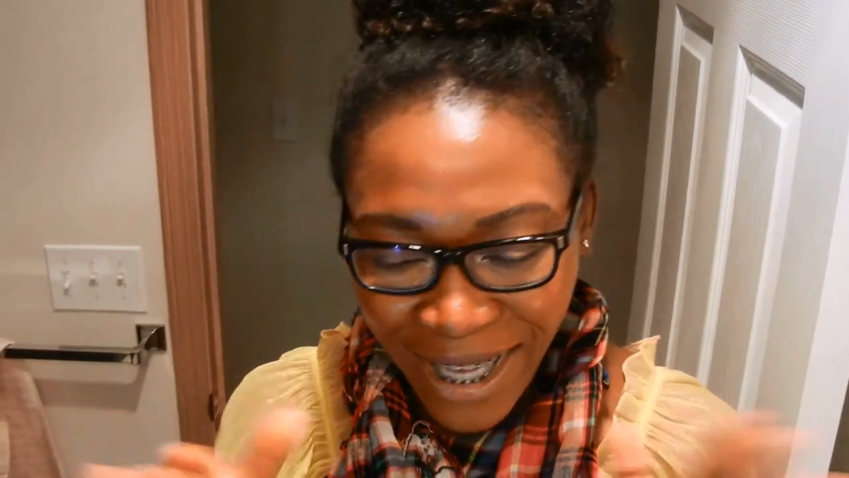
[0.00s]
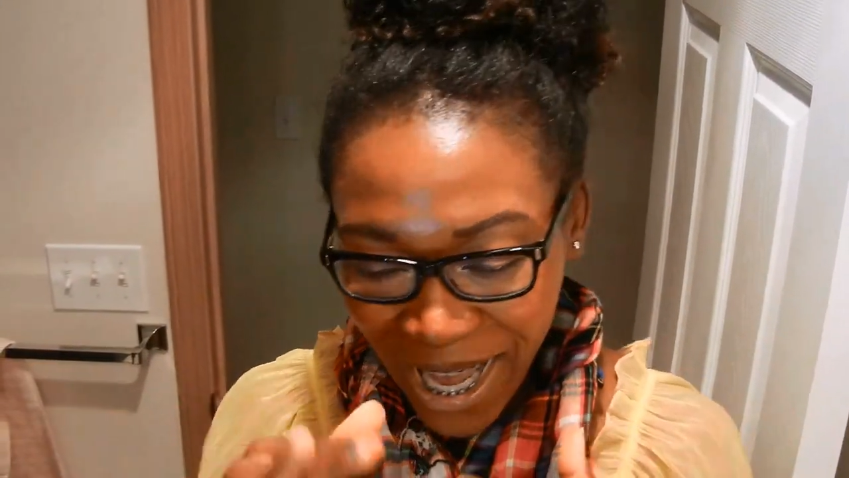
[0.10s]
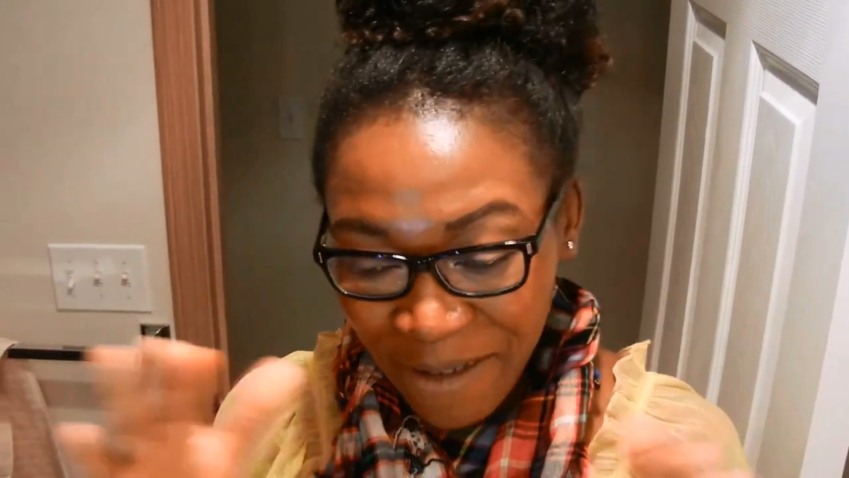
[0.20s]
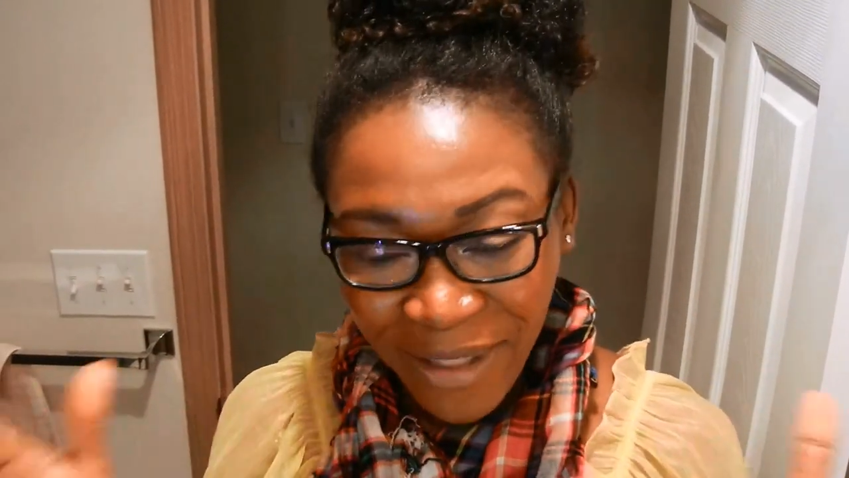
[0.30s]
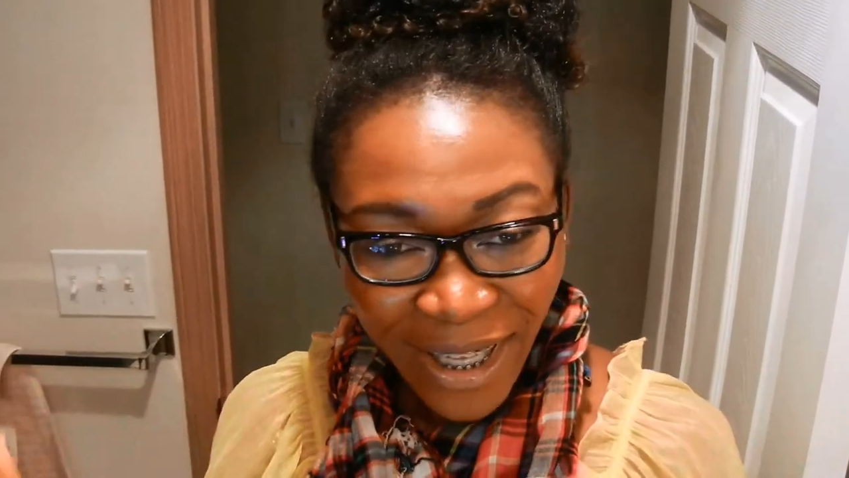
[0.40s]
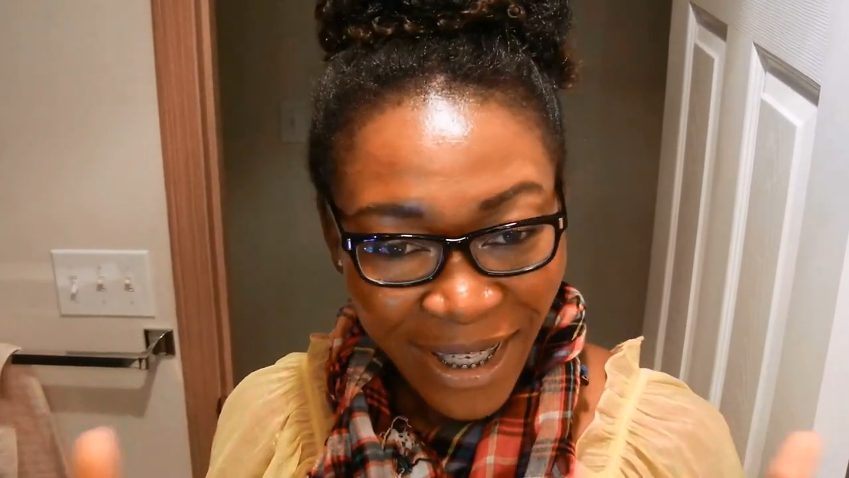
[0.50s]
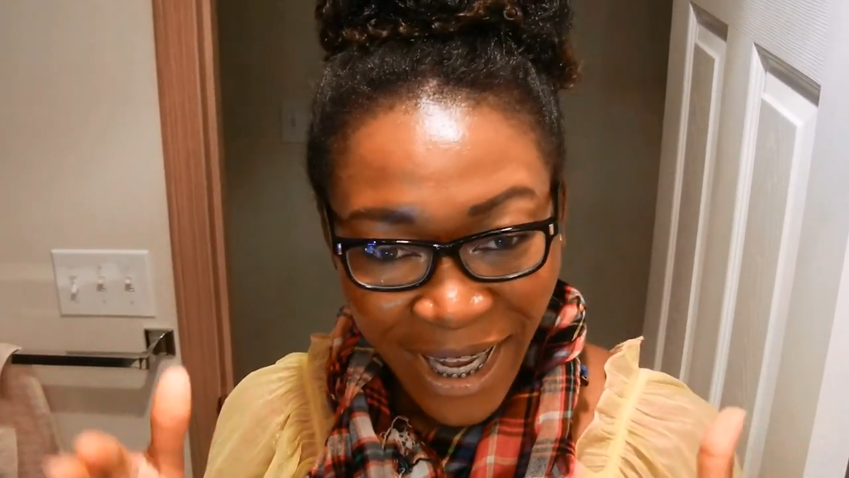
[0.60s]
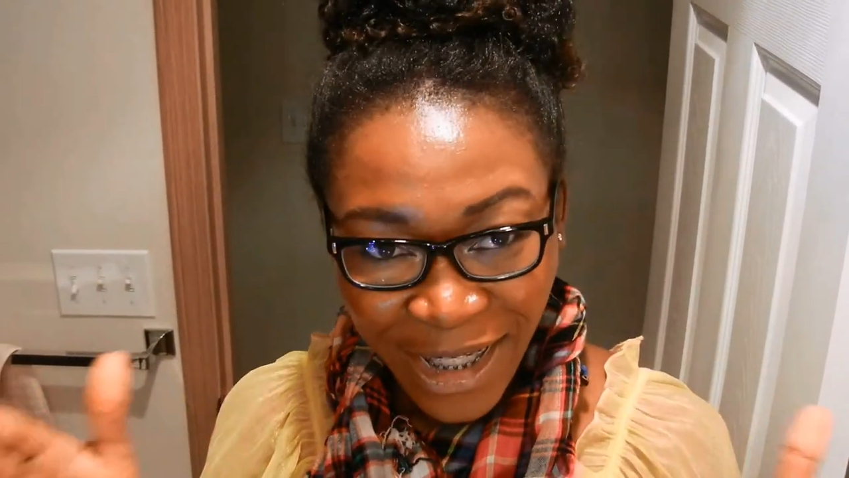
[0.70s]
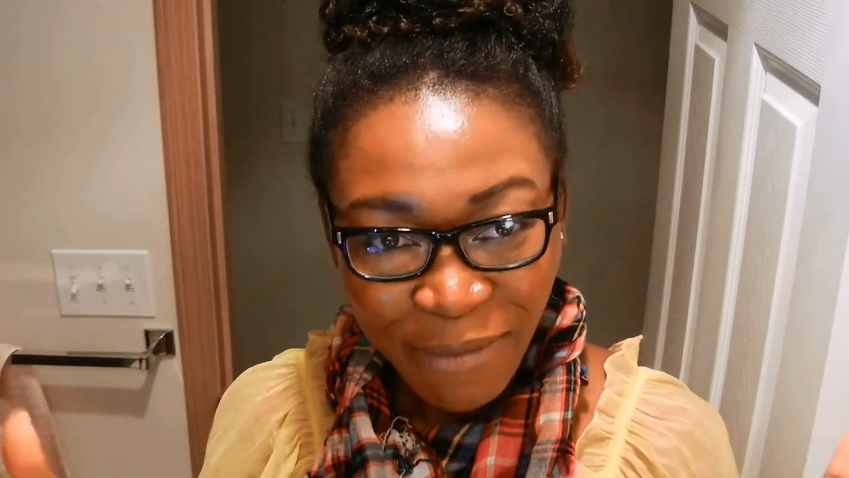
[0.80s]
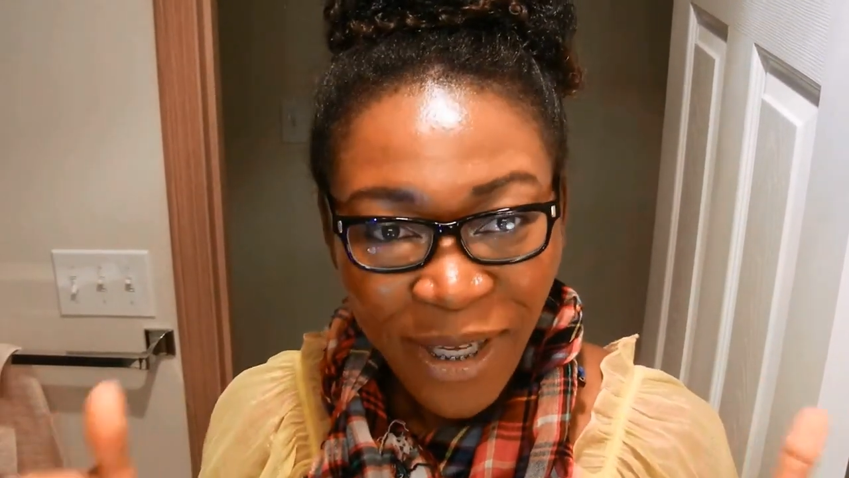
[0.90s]
I have like an
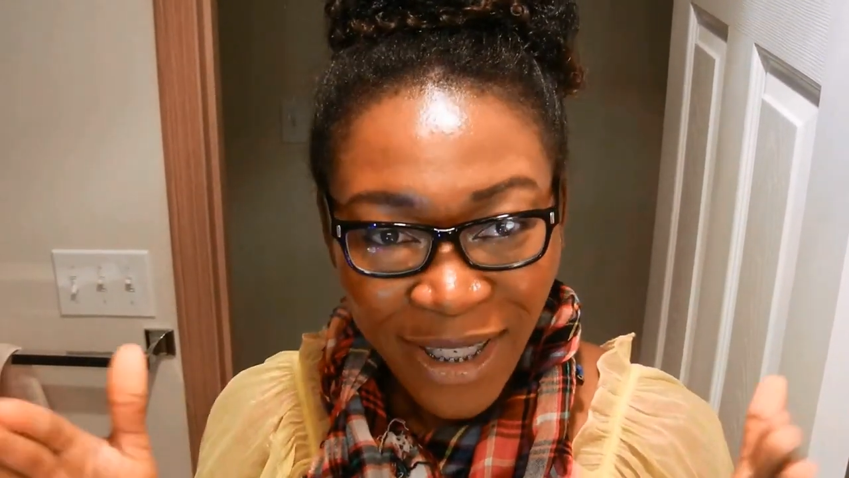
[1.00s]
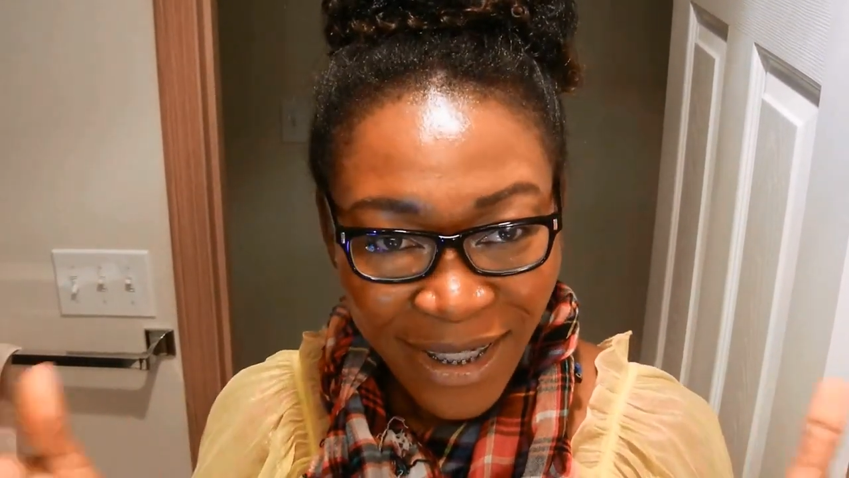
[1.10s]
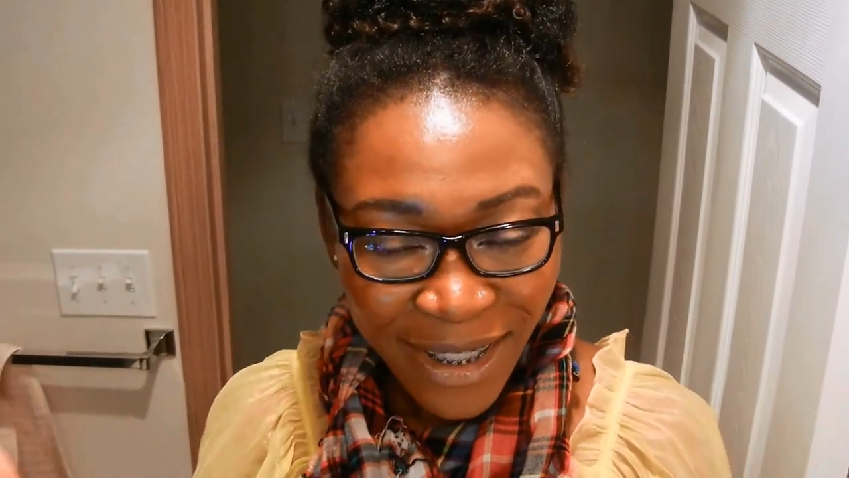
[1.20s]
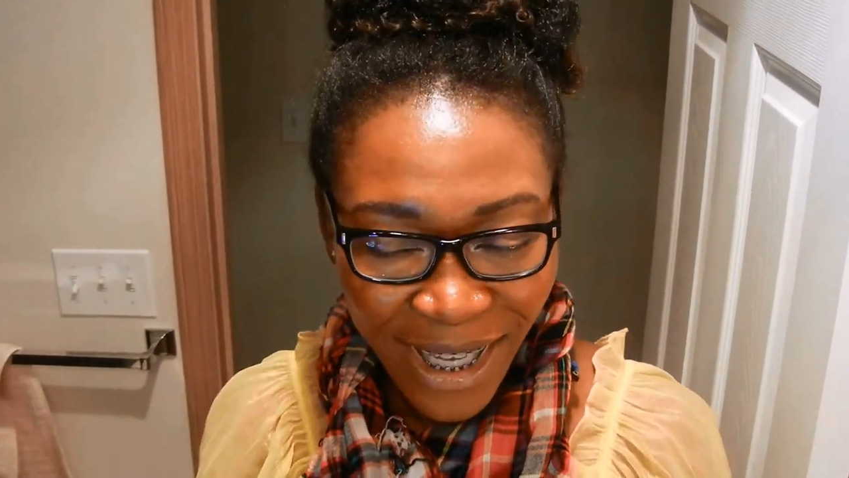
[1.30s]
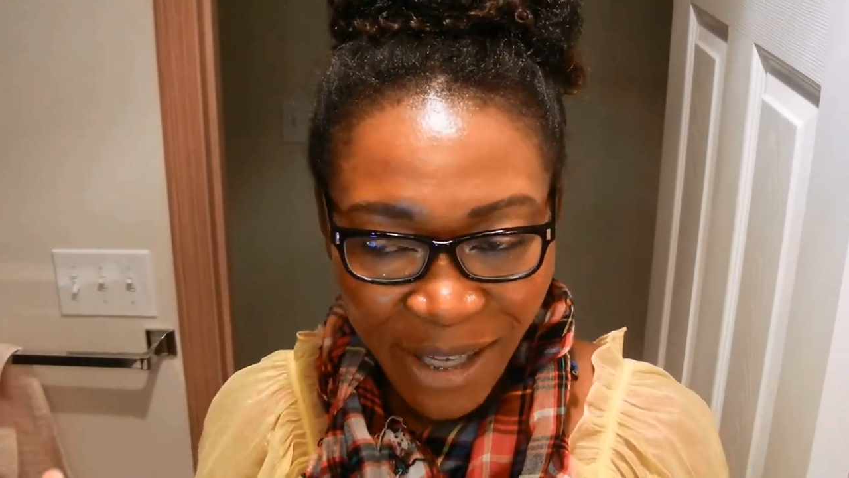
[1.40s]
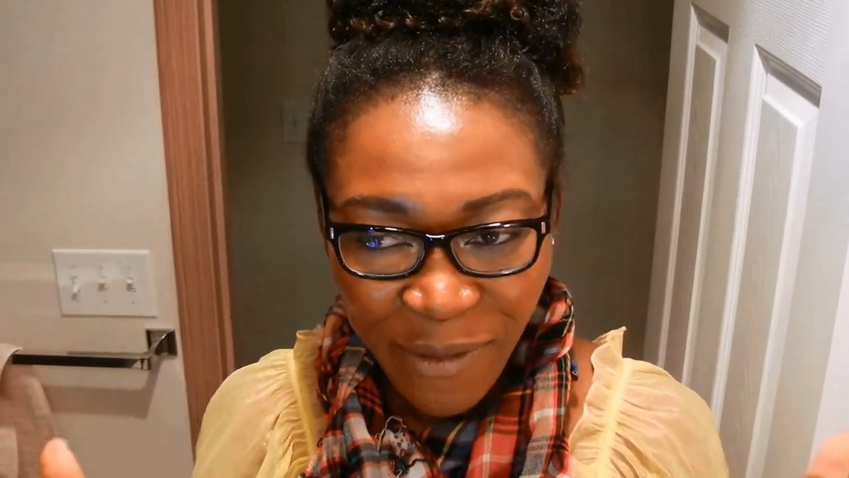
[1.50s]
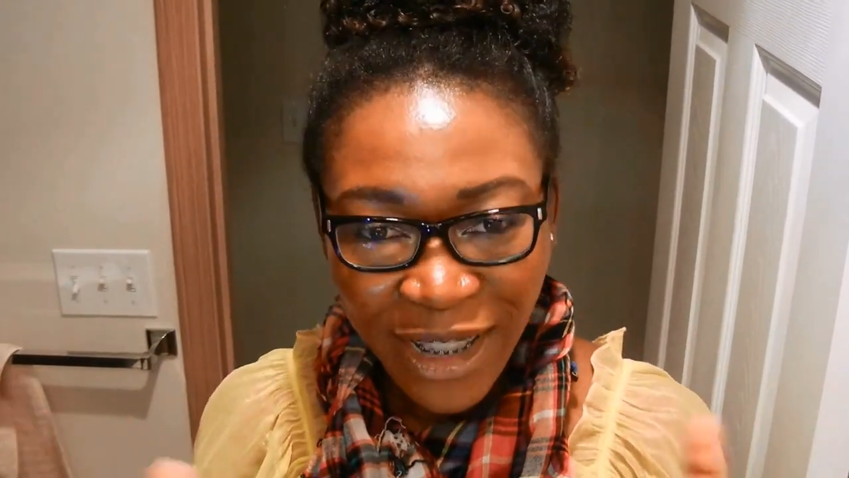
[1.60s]
estimated date,